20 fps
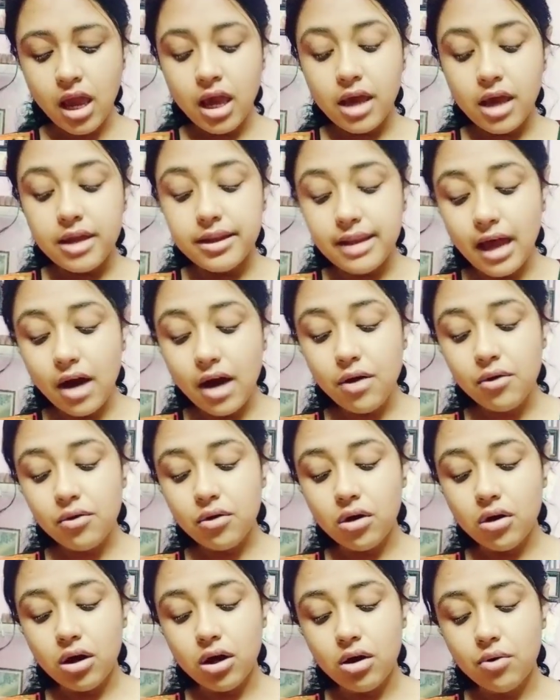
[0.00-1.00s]

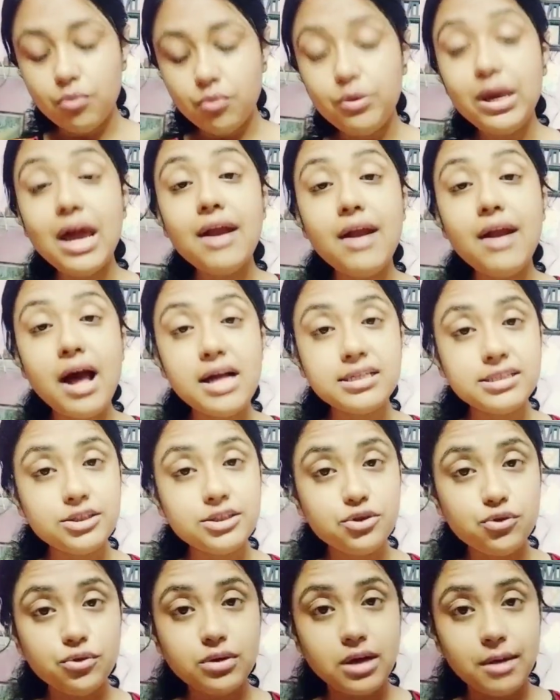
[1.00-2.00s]
Now we are
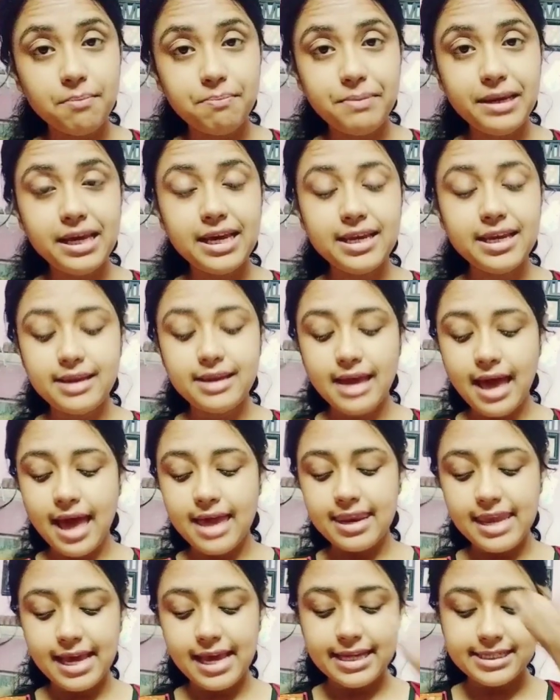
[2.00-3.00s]
asked to complete
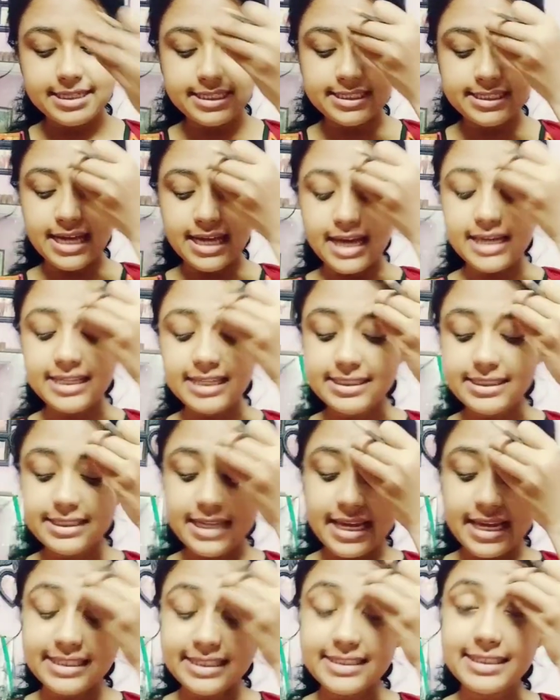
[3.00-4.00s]
an exercise.
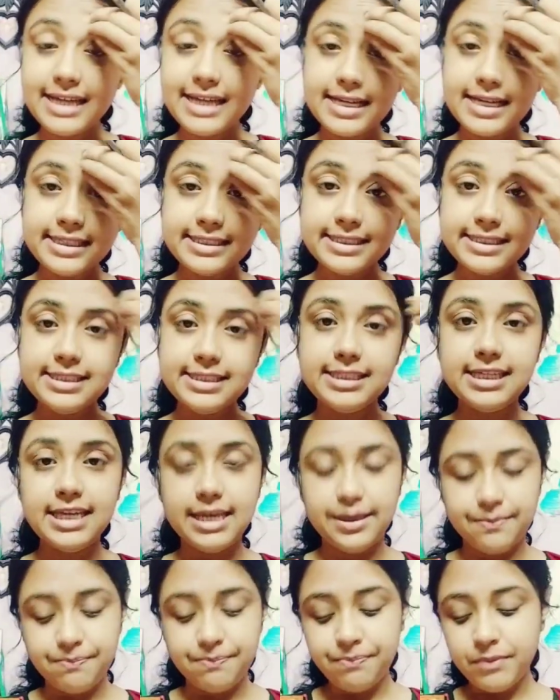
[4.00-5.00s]
Exercise
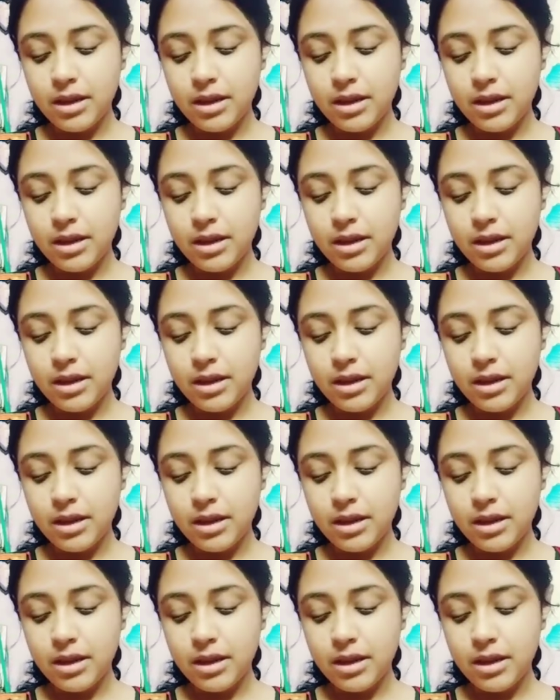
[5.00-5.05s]
G.